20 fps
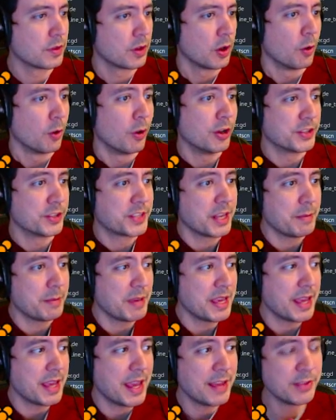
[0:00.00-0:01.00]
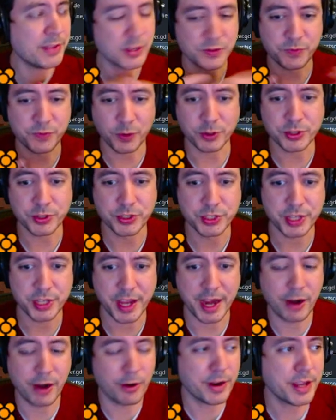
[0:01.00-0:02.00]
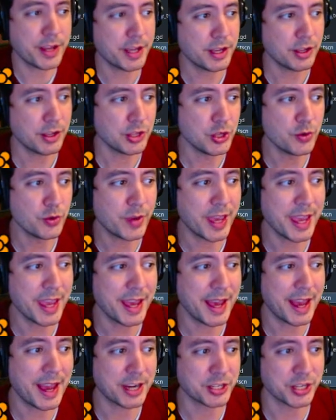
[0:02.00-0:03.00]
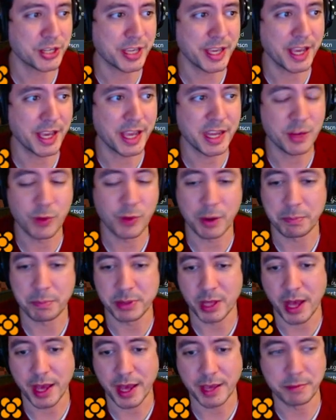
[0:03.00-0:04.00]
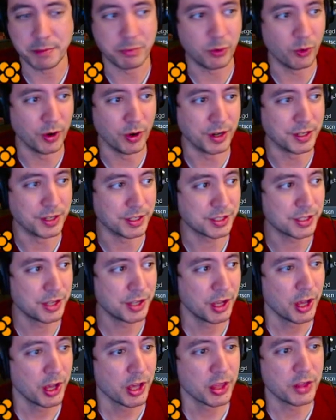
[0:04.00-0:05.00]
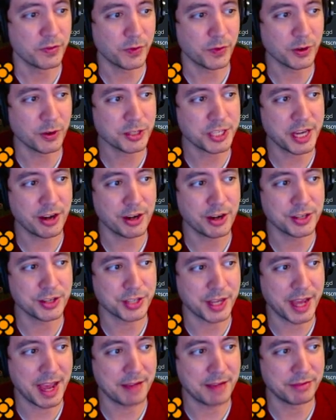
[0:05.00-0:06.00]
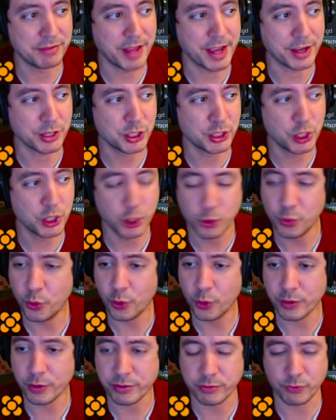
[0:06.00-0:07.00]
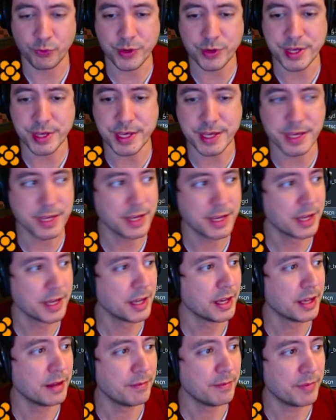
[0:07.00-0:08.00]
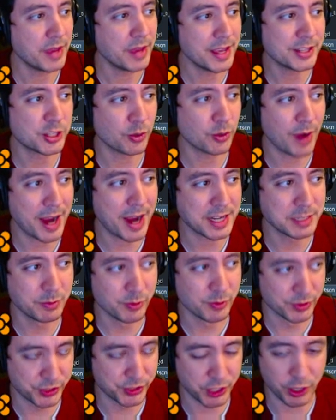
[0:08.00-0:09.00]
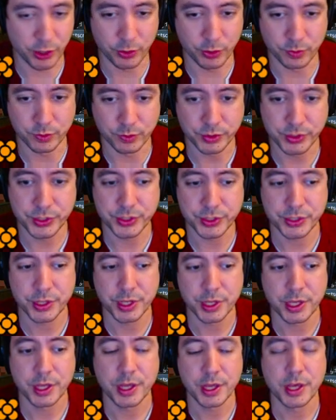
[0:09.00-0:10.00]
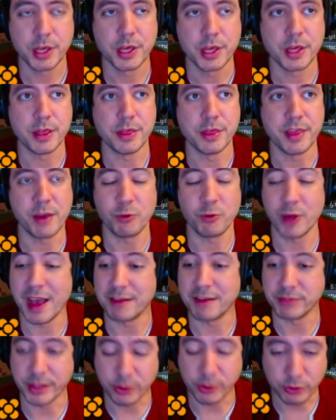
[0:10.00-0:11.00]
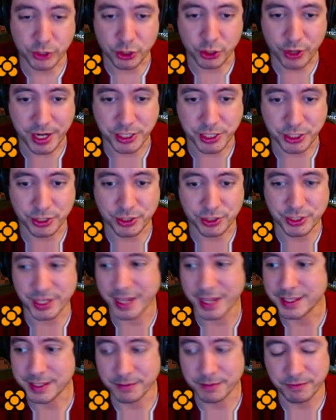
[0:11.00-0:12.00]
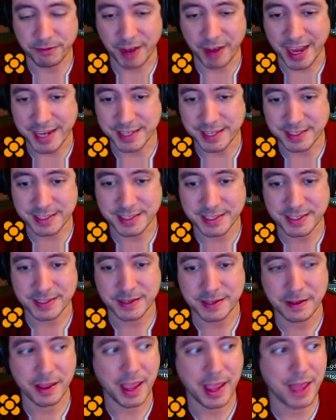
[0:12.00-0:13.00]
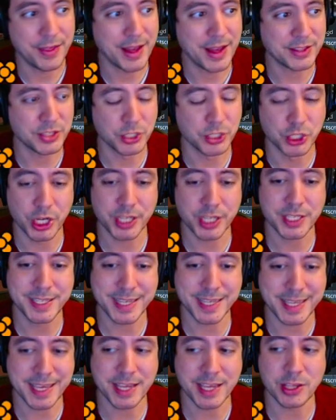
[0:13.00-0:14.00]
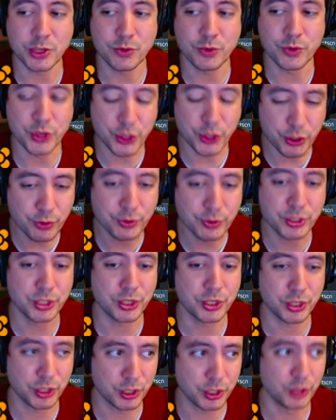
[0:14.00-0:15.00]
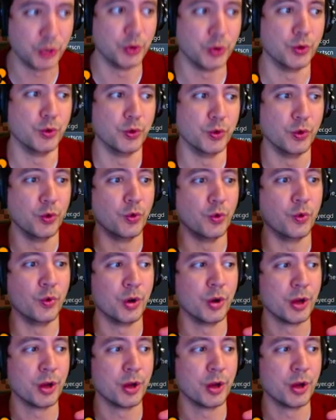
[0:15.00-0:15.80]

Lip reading: Well, it's going to be in this first area, you can't actually get anywhere plot important. The first area is going to have like 2 or 3 interactable zones that will have little treasures and some fights, and that's just to get you used to